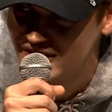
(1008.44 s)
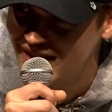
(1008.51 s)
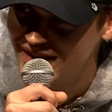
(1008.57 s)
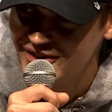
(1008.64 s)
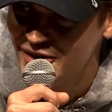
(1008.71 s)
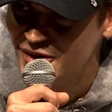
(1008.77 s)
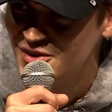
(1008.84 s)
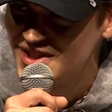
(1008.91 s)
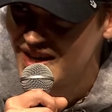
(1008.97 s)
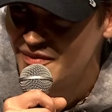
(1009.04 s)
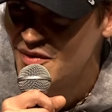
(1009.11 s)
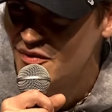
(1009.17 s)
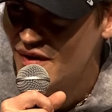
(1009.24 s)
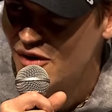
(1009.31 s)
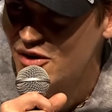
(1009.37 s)
art, you know,
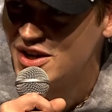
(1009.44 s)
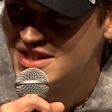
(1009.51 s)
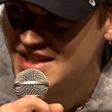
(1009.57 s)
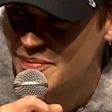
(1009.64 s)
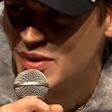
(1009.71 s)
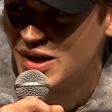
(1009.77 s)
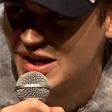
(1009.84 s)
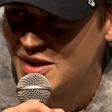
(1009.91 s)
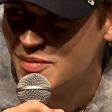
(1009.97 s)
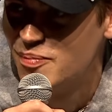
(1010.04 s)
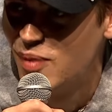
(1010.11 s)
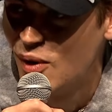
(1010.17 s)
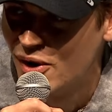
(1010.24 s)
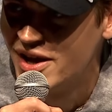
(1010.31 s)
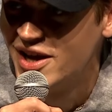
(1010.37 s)
something very typically
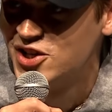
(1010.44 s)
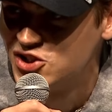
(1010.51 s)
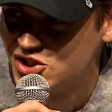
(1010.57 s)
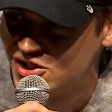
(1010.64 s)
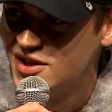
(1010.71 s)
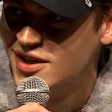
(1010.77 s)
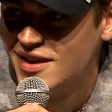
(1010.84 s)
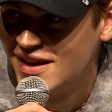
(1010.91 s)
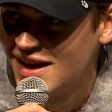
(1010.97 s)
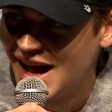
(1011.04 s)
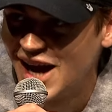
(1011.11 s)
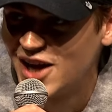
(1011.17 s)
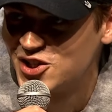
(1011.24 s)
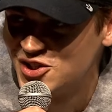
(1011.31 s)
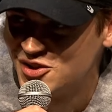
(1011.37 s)
boyish.
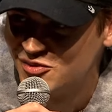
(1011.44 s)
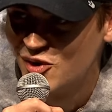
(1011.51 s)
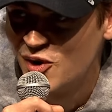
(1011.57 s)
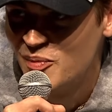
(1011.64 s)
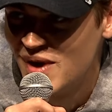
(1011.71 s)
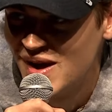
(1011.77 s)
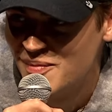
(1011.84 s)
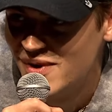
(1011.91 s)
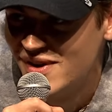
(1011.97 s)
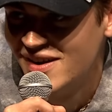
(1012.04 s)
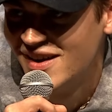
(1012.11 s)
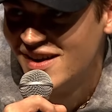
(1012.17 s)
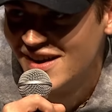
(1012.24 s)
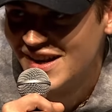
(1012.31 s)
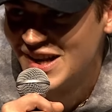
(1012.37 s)
Action role, maybe.
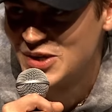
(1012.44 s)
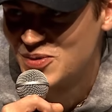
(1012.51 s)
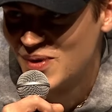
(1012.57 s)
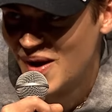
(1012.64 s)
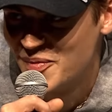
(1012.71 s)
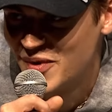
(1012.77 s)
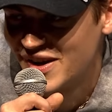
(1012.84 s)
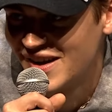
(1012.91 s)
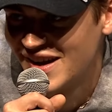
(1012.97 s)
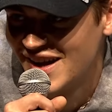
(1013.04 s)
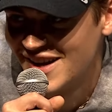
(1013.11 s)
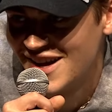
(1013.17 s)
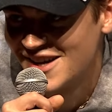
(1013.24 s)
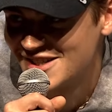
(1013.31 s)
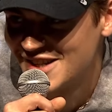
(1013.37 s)
That's what I'm looking at
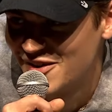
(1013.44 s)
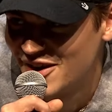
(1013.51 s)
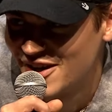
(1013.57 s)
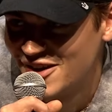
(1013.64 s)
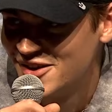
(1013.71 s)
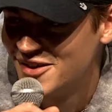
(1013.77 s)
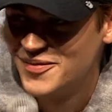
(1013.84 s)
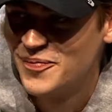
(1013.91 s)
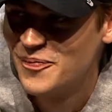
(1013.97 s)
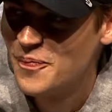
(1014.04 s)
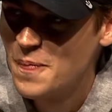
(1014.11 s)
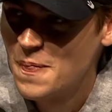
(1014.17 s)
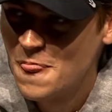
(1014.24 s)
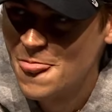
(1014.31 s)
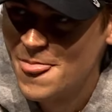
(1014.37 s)
next, I reckon.
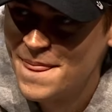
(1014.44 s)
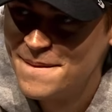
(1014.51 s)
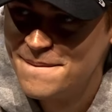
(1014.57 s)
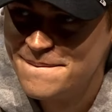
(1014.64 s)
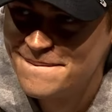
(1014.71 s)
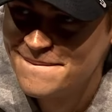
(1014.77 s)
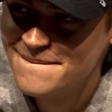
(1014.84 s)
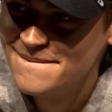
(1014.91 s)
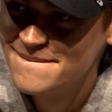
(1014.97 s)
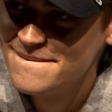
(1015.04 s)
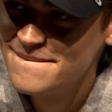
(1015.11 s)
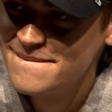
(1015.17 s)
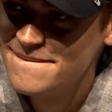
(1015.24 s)
Wonderful.